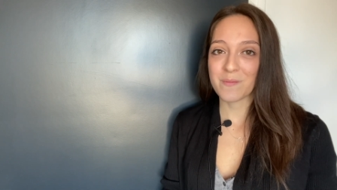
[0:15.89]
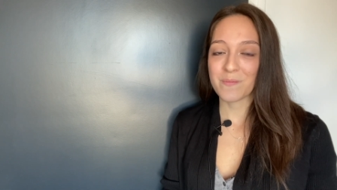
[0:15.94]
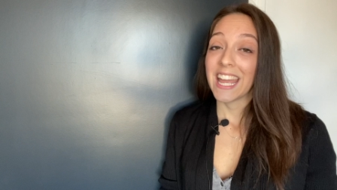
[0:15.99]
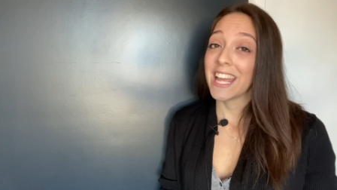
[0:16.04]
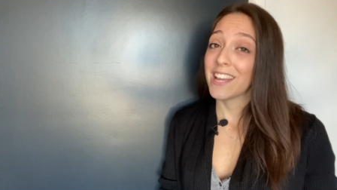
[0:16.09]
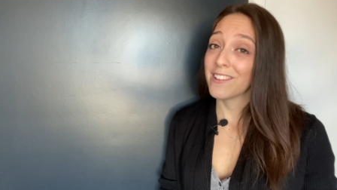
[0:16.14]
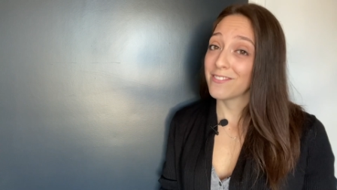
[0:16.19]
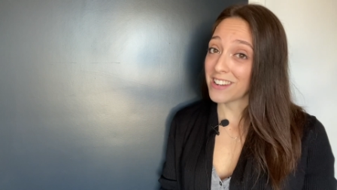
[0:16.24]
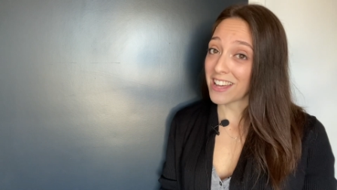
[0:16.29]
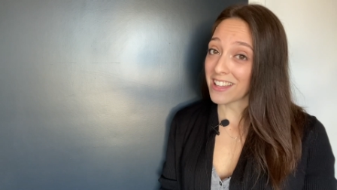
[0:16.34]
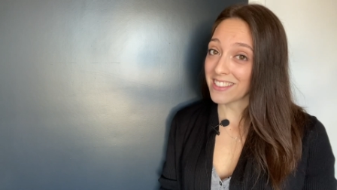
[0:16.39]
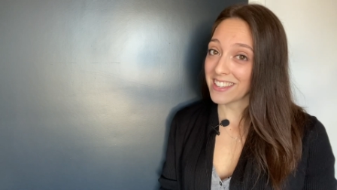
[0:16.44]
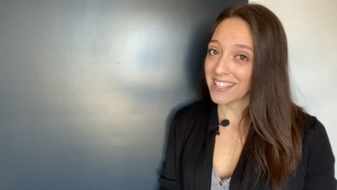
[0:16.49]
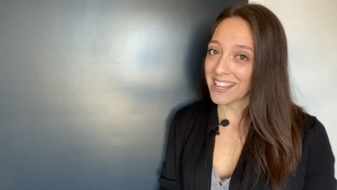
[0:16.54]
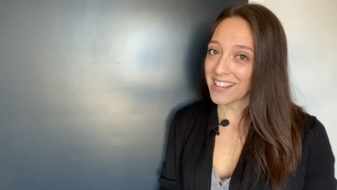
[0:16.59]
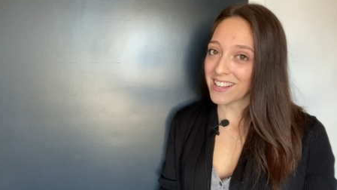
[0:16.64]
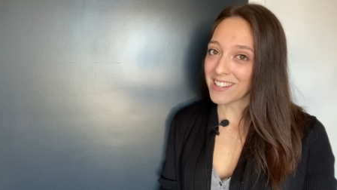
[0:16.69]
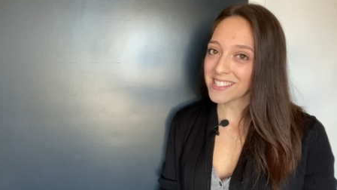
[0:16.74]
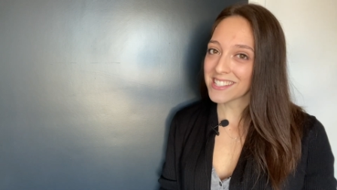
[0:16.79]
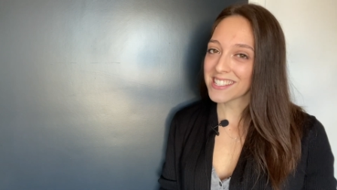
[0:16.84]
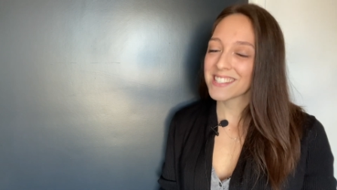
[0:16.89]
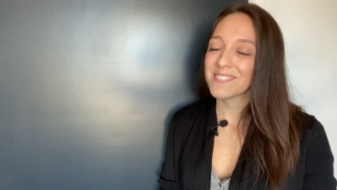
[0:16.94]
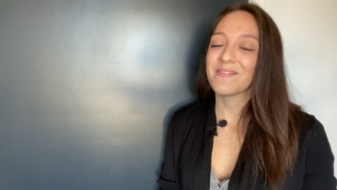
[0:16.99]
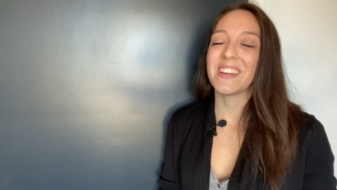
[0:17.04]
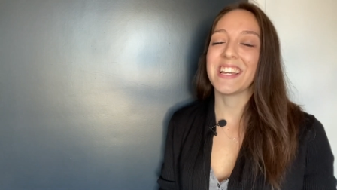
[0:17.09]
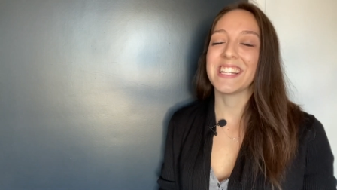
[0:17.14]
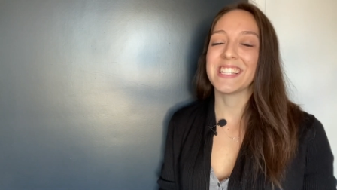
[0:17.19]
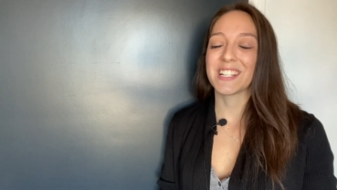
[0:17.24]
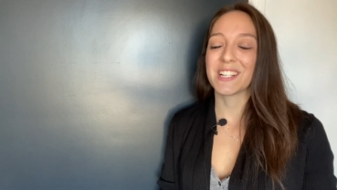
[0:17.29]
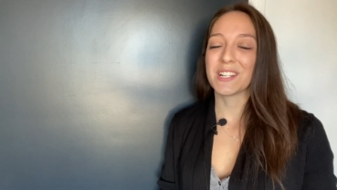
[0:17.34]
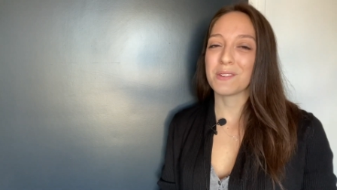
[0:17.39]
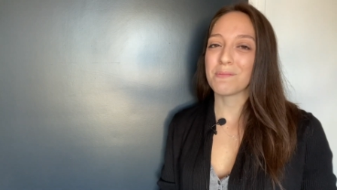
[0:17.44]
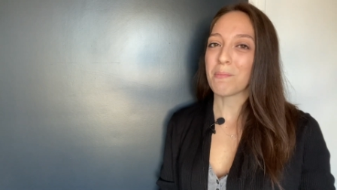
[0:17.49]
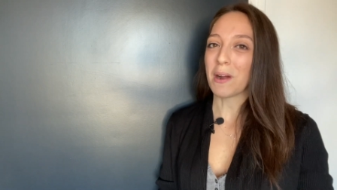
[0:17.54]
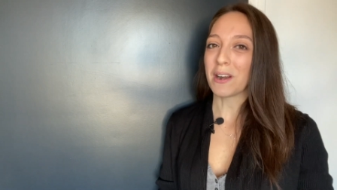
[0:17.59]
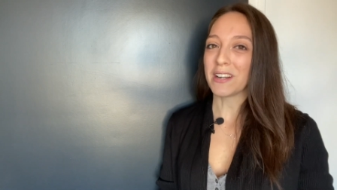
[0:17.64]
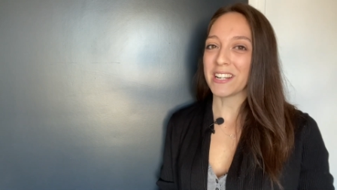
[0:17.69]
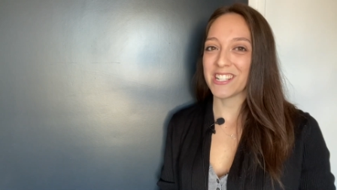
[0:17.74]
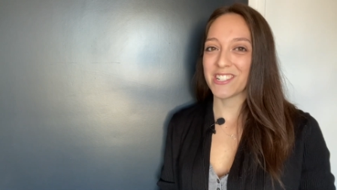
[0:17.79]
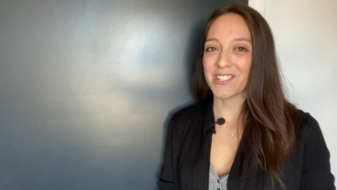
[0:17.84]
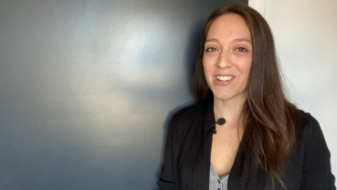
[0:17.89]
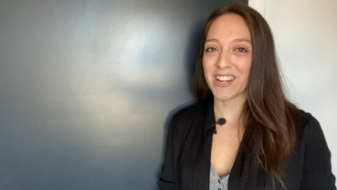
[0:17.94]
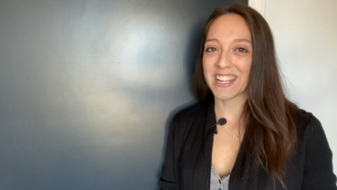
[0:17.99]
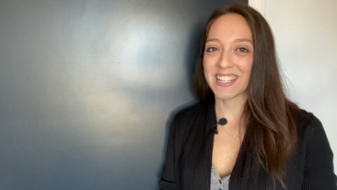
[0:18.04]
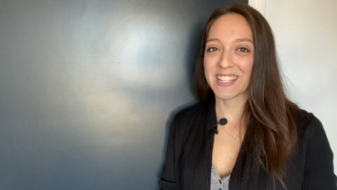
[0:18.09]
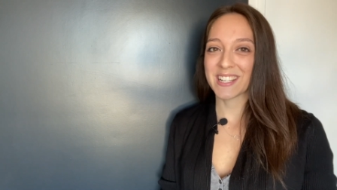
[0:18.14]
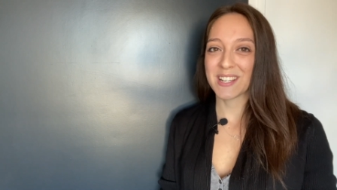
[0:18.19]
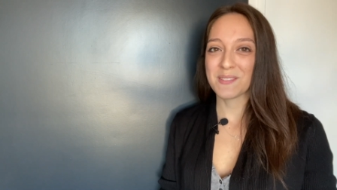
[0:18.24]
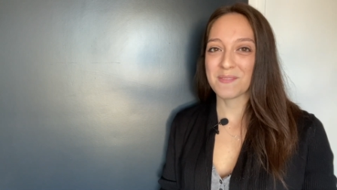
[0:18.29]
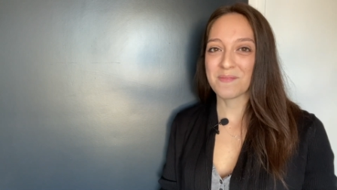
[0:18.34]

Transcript: If nothing else, it's a good party trick.